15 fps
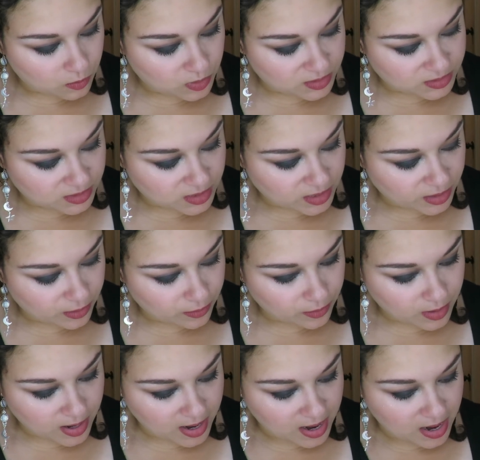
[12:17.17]
What did I
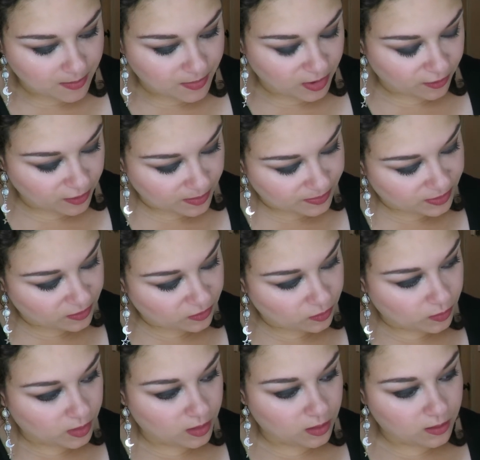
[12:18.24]
grab? I grabbed this
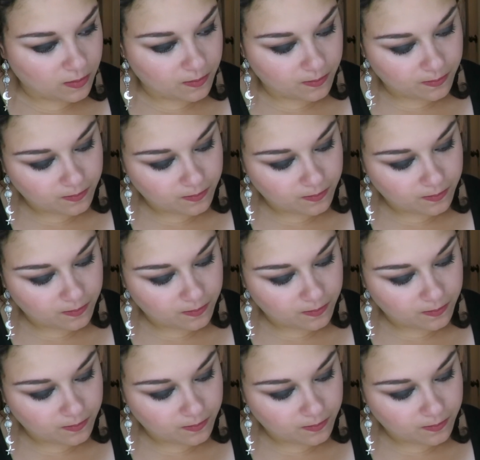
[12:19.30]
one.